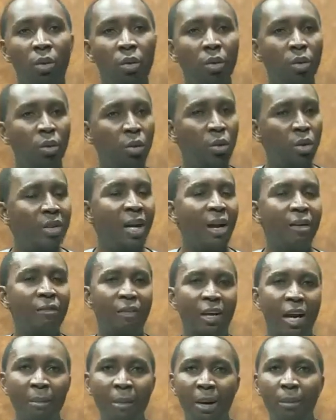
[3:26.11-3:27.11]
or what they
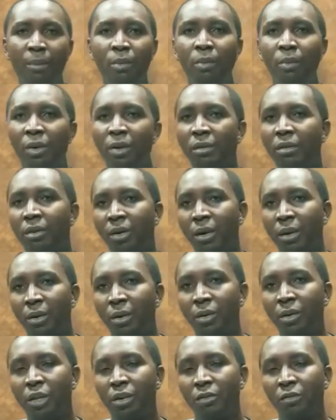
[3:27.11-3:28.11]
have come up with their
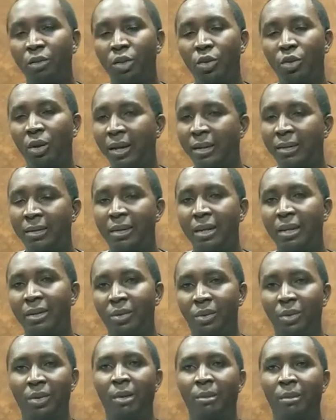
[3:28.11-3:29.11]
own individual
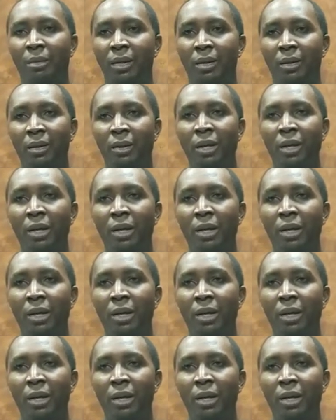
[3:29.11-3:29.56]
answers or something.